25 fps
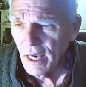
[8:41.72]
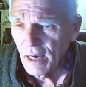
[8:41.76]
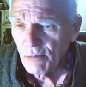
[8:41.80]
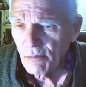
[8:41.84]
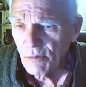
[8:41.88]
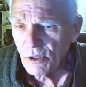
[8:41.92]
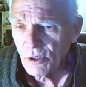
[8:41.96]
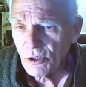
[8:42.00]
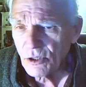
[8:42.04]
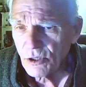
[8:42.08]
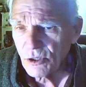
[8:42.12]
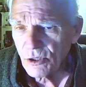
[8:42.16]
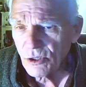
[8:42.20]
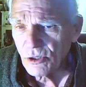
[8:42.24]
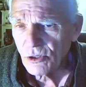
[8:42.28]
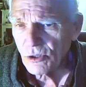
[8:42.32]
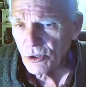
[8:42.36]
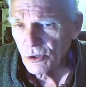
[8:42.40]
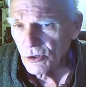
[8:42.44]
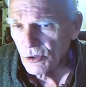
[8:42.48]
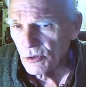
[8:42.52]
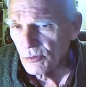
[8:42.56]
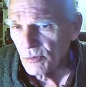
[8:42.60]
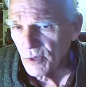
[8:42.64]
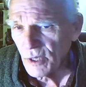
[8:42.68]
hammers to
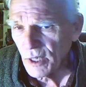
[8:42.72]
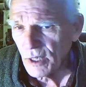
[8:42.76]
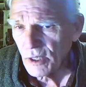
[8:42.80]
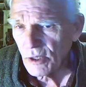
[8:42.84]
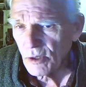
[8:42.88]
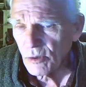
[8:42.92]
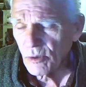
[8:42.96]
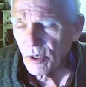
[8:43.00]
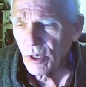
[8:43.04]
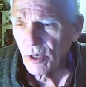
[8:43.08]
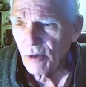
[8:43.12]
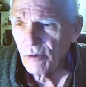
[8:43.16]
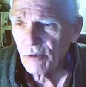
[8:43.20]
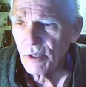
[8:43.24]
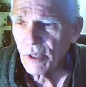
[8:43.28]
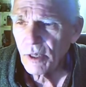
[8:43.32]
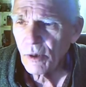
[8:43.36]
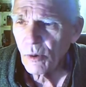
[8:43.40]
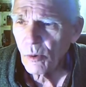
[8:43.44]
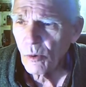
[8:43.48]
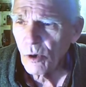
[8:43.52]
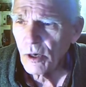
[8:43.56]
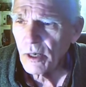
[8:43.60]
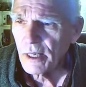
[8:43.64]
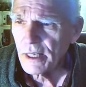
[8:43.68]
2 Mark
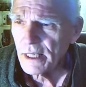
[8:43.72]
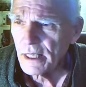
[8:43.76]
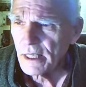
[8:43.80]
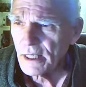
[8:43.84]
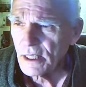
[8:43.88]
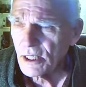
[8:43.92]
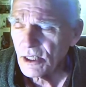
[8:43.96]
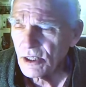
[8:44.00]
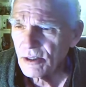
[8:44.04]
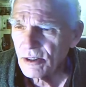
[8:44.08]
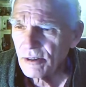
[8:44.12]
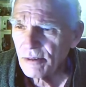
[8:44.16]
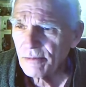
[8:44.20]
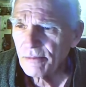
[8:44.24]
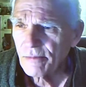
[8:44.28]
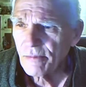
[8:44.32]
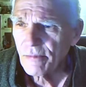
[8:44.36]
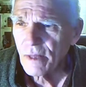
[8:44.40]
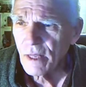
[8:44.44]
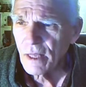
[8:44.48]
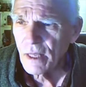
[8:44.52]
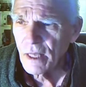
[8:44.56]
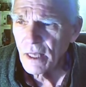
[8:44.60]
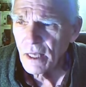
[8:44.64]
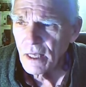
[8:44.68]
12A warheads?
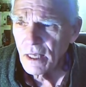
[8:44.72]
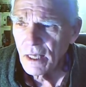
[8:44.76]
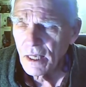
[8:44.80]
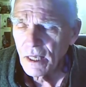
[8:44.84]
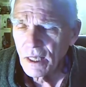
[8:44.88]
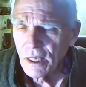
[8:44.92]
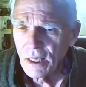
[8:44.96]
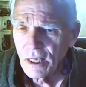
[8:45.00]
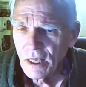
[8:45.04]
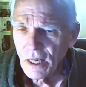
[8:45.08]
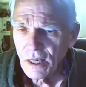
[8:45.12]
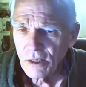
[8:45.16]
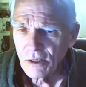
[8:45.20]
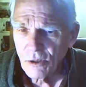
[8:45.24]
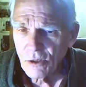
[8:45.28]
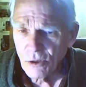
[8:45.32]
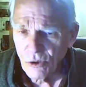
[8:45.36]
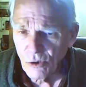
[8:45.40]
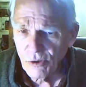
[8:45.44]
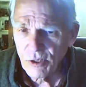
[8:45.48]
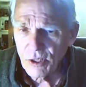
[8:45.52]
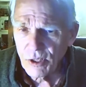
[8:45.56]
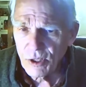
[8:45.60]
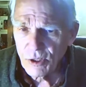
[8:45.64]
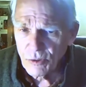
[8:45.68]

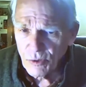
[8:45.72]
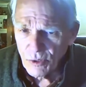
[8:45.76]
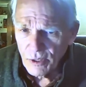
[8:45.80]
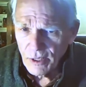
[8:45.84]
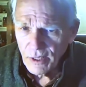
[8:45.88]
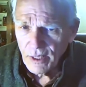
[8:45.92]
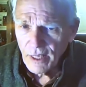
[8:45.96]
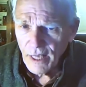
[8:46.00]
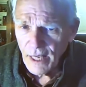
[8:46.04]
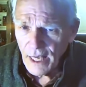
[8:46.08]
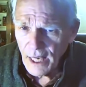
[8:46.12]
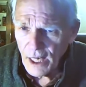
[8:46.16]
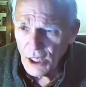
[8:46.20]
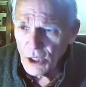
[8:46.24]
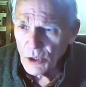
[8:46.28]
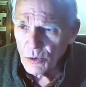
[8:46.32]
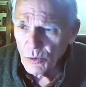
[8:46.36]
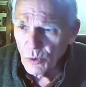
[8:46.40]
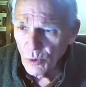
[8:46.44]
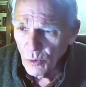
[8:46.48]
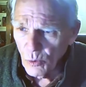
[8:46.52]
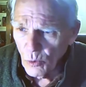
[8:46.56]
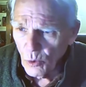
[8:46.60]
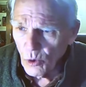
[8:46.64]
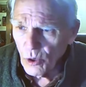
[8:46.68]
Yeah. These were the
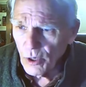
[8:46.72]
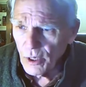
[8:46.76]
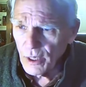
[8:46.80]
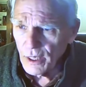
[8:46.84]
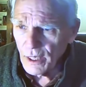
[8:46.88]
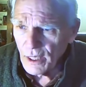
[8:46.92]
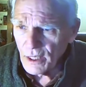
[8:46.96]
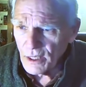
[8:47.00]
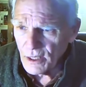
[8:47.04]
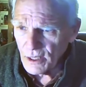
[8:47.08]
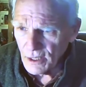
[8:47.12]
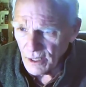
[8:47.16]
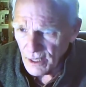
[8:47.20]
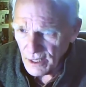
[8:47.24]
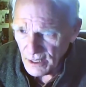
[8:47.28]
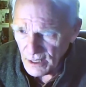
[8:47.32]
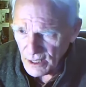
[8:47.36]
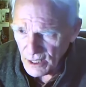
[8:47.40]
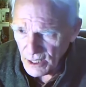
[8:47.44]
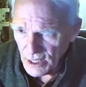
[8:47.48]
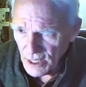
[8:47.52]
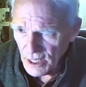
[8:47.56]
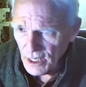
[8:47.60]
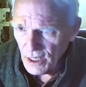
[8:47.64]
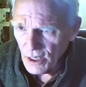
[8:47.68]
actual warheads, the
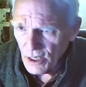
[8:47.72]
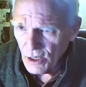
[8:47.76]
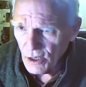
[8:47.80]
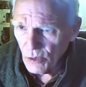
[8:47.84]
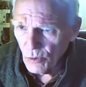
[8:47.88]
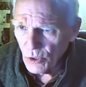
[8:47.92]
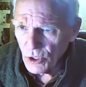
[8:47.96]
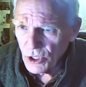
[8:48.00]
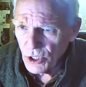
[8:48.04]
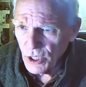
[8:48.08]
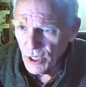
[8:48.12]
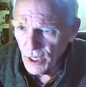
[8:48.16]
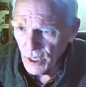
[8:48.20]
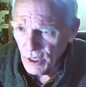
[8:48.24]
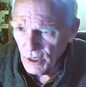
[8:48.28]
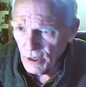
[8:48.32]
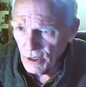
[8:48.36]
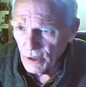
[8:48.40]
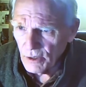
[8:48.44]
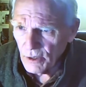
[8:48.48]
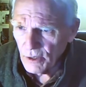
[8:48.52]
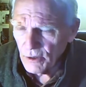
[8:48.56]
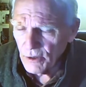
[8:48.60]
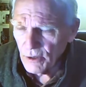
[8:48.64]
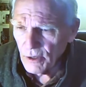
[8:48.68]
container which
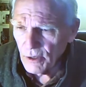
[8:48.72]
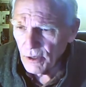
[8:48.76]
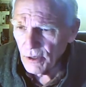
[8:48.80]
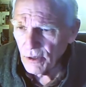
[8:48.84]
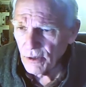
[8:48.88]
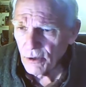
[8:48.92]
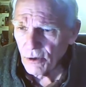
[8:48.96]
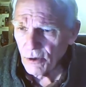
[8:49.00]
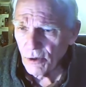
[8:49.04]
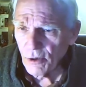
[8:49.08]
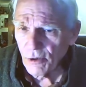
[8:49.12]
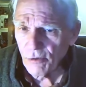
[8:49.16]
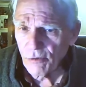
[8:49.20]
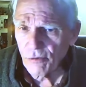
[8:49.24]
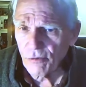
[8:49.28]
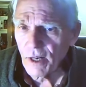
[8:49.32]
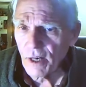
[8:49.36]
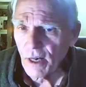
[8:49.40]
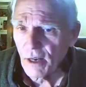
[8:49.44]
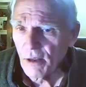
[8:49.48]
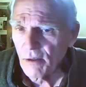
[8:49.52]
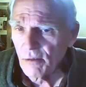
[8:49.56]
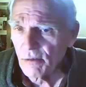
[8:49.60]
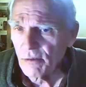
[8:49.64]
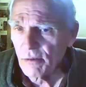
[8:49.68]
held
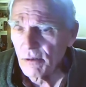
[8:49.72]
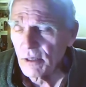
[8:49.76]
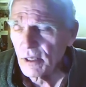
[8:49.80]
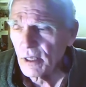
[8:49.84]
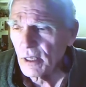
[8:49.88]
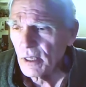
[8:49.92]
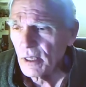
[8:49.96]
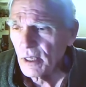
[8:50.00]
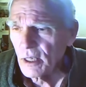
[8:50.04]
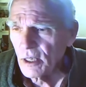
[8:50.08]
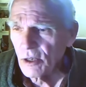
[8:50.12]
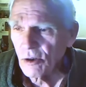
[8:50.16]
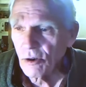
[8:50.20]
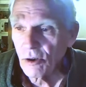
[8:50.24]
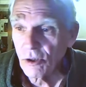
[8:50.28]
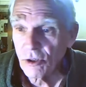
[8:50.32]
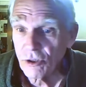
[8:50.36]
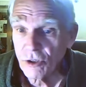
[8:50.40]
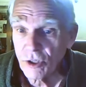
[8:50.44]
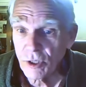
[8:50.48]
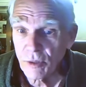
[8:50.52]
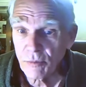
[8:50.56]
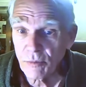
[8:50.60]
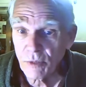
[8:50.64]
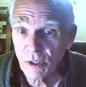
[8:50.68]
35
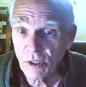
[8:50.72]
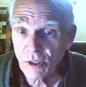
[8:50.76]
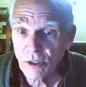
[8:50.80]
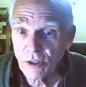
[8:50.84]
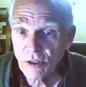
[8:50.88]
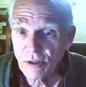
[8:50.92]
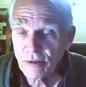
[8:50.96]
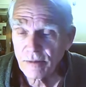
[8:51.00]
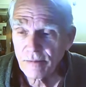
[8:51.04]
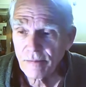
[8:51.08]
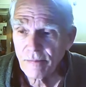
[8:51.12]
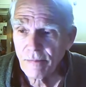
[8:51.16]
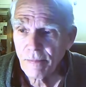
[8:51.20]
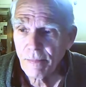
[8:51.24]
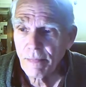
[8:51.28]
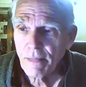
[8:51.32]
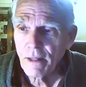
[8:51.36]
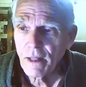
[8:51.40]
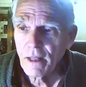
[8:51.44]
Hiroshimas.